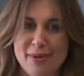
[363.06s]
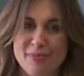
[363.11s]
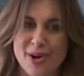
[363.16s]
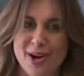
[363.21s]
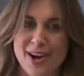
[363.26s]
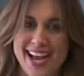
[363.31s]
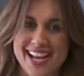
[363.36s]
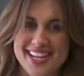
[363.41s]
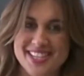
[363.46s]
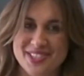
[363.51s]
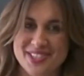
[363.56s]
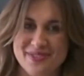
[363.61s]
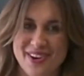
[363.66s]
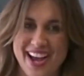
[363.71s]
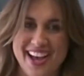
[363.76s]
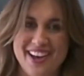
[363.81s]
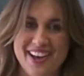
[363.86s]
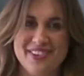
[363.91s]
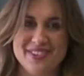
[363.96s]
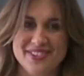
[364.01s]
heads
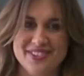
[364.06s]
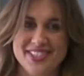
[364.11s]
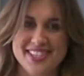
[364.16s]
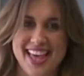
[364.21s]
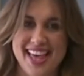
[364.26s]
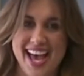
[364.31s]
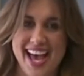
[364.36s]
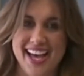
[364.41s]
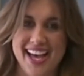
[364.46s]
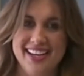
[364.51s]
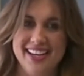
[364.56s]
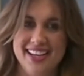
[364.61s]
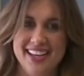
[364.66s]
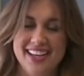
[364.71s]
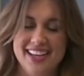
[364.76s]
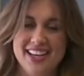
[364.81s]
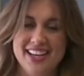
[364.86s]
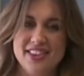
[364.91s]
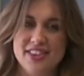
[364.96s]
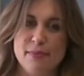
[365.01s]
around that,
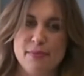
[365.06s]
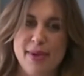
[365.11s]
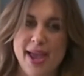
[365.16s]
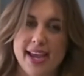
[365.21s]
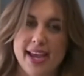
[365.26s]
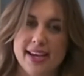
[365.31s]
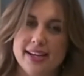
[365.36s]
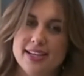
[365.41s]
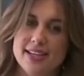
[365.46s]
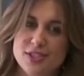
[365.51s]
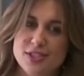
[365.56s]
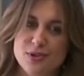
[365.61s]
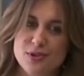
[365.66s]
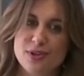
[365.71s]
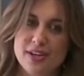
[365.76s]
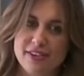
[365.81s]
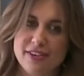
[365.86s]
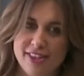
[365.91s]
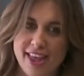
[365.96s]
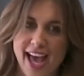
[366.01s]
the magnitude
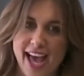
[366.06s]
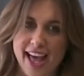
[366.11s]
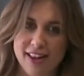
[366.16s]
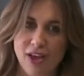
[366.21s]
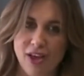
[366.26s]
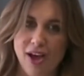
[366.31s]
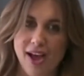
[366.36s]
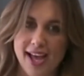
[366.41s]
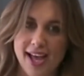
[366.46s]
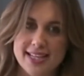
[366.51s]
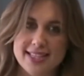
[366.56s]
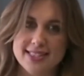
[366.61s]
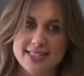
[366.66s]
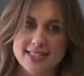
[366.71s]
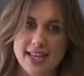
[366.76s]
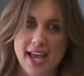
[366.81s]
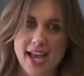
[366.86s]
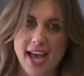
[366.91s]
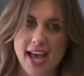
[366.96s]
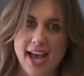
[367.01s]
of that loss.
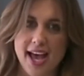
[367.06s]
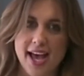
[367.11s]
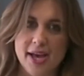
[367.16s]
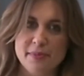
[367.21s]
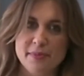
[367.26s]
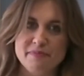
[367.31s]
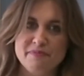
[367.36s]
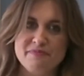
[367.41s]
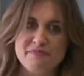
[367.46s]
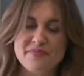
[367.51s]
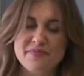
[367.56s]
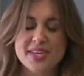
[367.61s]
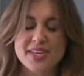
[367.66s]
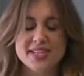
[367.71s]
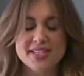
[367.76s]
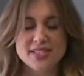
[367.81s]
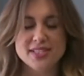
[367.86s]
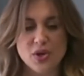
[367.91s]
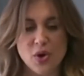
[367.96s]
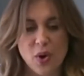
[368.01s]

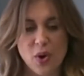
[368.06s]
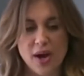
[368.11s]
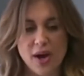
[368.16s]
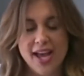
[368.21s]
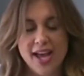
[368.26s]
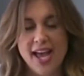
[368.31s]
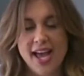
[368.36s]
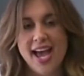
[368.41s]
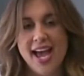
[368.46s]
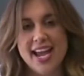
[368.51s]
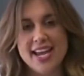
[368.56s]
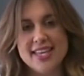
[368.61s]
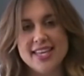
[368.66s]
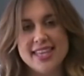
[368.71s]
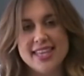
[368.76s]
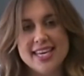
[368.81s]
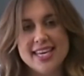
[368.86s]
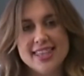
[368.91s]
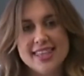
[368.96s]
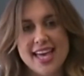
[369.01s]
So I
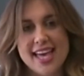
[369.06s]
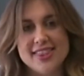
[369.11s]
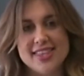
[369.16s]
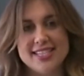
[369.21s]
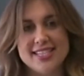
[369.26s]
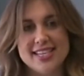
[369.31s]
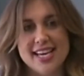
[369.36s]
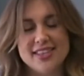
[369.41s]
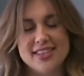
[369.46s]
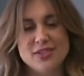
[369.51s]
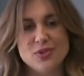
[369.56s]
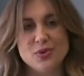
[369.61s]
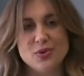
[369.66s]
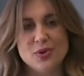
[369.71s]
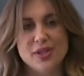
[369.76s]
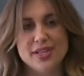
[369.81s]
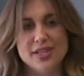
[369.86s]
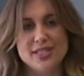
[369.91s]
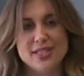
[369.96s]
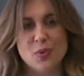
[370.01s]
think that the death
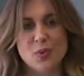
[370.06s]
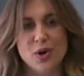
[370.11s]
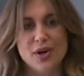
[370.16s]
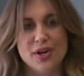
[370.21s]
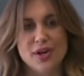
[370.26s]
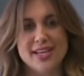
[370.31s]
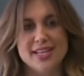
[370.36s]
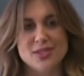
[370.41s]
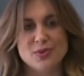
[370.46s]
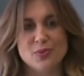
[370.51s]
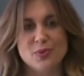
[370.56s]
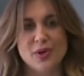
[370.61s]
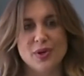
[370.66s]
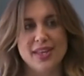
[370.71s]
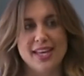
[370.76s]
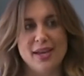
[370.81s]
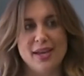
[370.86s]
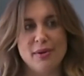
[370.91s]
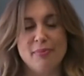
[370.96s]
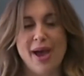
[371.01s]
doula's work is
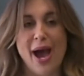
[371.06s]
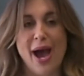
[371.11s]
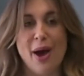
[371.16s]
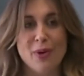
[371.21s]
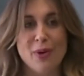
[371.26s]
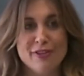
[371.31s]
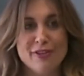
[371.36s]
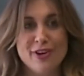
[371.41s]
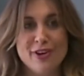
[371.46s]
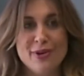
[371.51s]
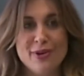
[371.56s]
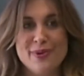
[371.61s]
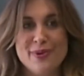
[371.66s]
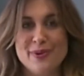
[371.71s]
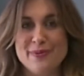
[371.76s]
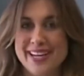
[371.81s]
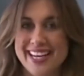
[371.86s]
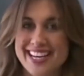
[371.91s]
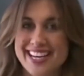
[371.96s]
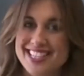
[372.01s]
really powerful when
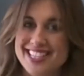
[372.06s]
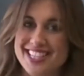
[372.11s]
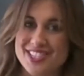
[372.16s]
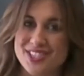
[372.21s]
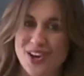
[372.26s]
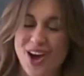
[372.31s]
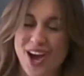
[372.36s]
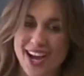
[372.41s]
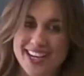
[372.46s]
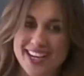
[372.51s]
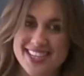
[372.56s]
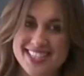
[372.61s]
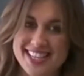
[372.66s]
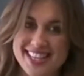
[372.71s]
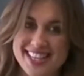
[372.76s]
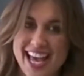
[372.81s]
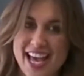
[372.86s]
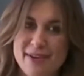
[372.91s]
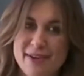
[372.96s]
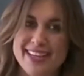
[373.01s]
we get to talk to
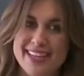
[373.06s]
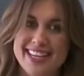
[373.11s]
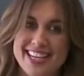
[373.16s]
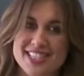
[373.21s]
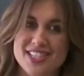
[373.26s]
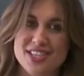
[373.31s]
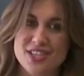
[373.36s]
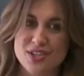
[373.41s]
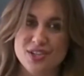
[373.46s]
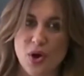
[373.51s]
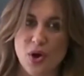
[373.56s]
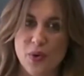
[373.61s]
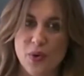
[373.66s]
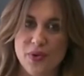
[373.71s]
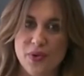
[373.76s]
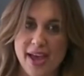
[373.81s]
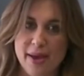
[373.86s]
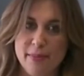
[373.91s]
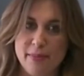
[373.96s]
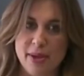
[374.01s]
them and get to know
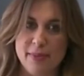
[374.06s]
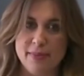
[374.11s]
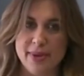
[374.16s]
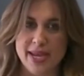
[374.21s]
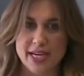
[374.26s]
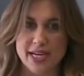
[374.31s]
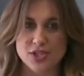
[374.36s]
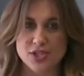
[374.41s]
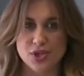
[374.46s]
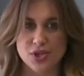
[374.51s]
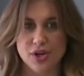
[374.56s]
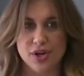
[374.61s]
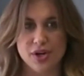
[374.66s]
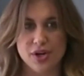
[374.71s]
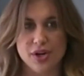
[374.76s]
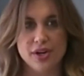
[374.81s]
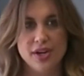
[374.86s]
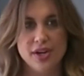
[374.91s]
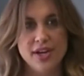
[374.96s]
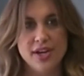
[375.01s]
them and make
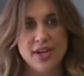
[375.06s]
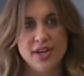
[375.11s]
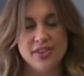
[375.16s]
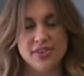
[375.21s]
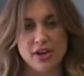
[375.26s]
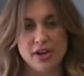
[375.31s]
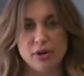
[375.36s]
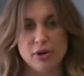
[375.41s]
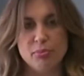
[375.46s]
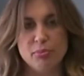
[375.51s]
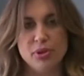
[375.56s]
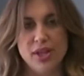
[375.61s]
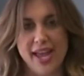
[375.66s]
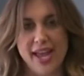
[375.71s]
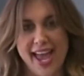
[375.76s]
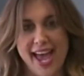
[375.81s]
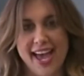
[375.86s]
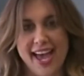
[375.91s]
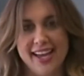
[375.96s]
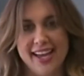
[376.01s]
sure their
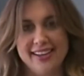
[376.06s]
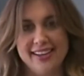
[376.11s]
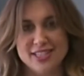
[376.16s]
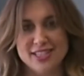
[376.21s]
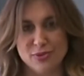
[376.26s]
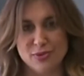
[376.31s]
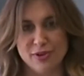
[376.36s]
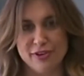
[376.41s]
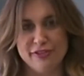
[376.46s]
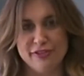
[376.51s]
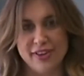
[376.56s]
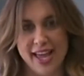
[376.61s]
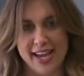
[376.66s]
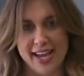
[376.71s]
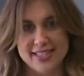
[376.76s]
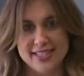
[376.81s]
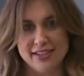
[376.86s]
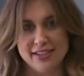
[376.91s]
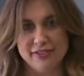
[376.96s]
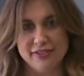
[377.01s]
plan is
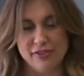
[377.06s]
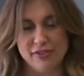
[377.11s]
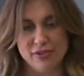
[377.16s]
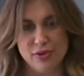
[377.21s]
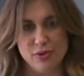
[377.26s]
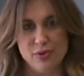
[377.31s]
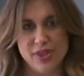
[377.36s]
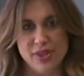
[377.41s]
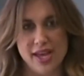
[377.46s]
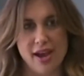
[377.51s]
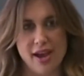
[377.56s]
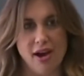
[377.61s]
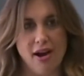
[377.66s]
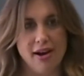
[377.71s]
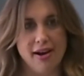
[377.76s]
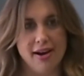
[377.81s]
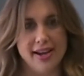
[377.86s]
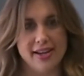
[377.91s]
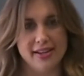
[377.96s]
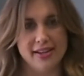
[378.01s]
reflective of who they
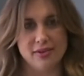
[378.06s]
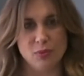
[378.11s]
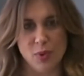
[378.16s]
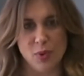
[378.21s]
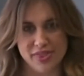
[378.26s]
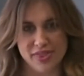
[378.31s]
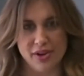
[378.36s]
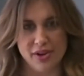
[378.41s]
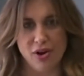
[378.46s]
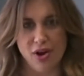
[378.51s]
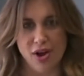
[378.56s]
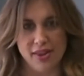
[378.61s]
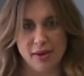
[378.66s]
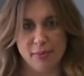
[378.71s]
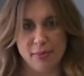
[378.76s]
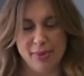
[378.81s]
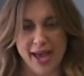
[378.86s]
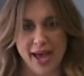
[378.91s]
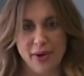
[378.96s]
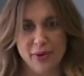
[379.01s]
are and what they're all
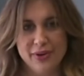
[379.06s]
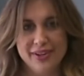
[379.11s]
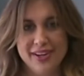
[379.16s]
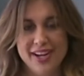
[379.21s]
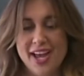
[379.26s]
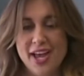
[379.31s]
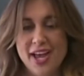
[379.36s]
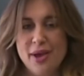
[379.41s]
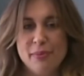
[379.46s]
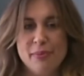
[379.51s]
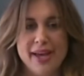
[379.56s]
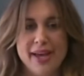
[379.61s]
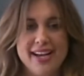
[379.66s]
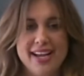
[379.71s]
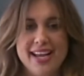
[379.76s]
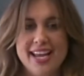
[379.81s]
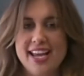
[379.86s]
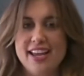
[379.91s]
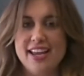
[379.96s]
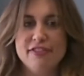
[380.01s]
about. But
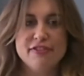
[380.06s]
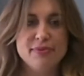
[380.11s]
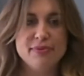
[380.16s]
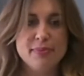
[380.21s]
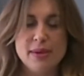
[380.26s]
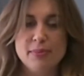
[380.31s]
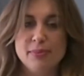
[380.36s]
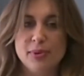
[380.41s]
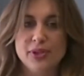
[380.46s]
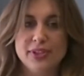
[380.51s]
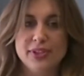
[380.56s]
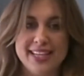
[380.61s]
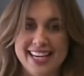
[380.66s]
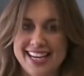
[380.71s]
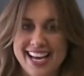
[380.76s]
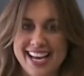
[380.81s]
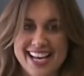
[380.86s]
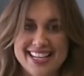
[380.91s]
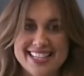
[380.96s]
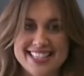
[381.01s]
if people
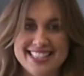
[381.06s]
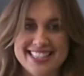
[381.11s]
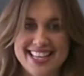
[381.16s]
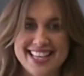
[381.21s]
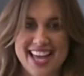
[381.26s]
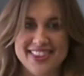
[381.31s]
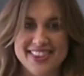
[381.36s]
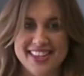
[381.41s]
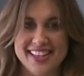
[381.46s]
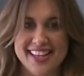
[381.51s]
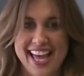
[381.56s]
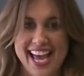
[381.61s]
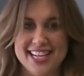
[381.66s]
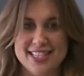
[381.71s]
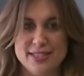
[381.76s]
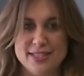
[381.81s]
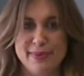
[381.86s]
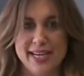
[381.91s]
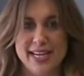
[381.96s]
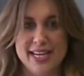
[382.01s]
need us at the
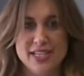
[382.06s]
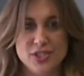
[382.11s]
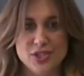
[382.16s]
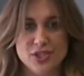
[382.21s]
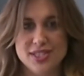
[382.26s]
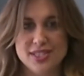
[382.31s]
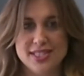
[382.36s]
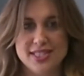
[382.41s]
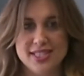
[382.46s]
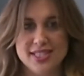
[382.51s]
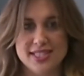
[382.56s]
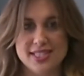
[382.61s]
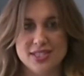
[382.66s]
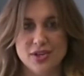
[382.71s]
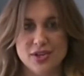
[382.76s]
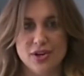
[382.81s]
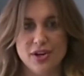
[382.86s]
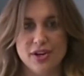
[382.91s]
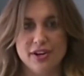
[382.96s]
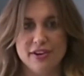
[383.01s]
last minute just to
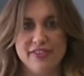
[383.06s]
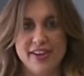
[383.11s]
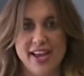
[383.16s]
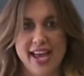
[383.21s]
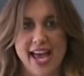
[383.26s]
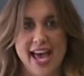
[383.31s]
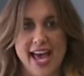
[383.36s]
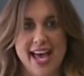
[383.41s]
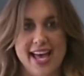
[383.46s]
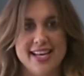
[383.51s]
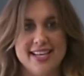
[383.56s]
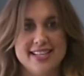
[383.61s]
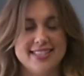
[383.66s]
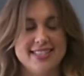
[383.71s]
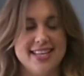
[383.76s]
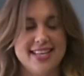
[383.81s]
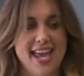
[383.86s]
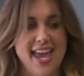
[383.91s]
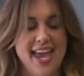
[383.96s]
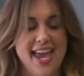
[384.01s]
serve as
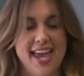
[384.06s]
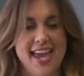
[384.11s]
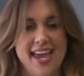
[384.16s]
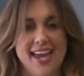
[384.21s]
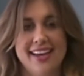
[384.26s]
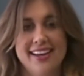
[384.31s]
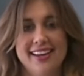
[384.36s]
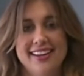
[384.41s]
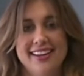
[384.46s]
a